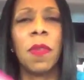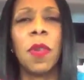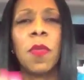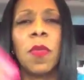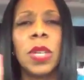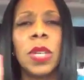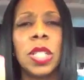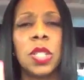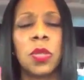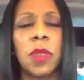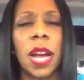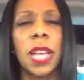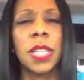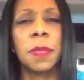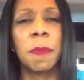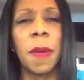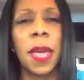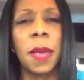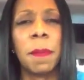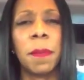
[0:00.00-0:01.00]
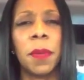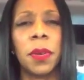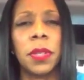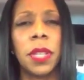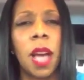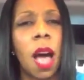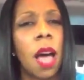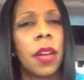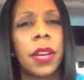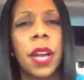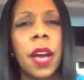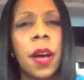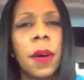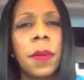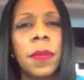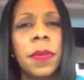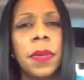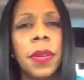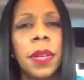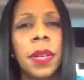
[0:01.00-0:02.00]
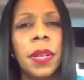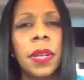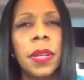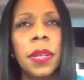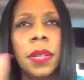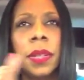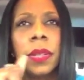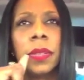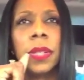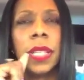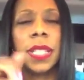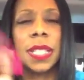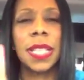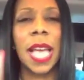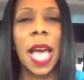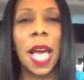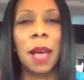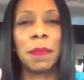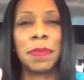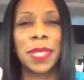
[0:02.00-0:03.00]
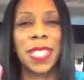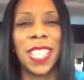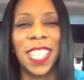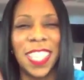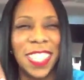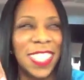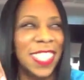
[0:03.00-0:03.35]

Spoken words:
What's Drake's people? Y'all know? The Saps.